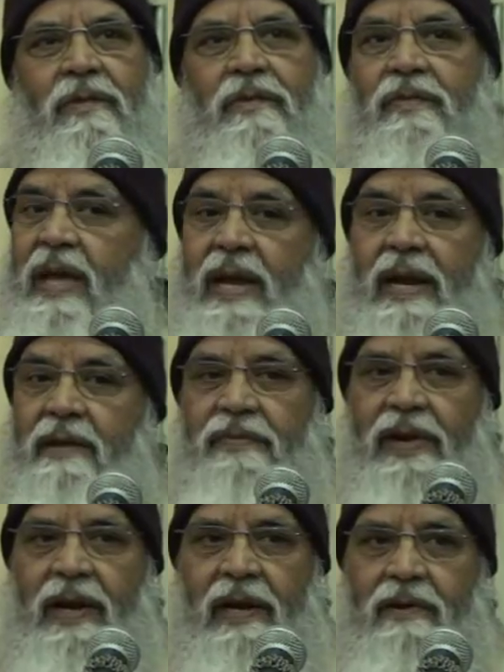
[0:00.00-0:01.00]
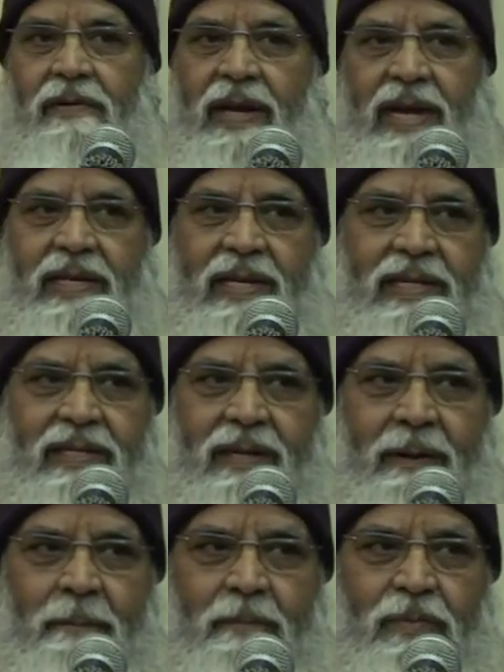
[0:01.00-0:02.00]
Very difficult to
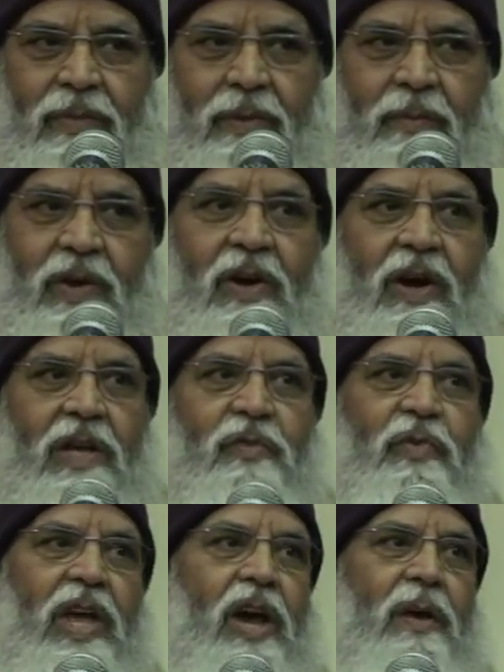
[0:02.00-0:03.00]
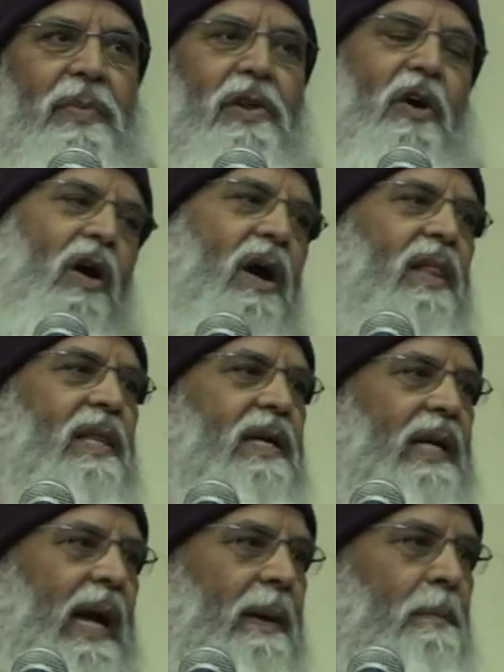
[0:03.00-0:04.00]
digest. Because we have been all
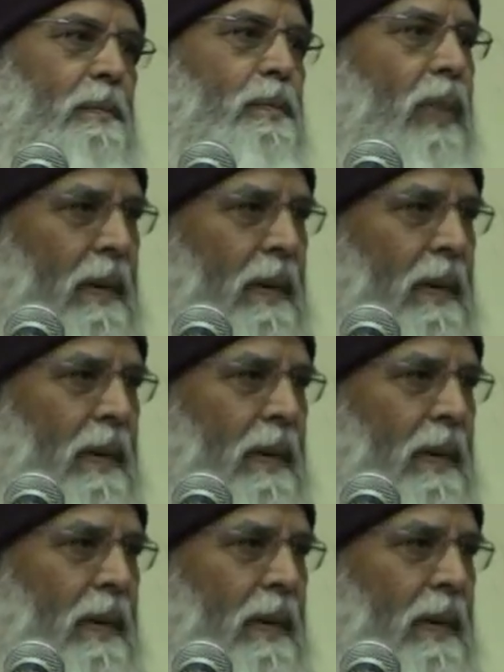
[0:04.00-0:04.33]
the time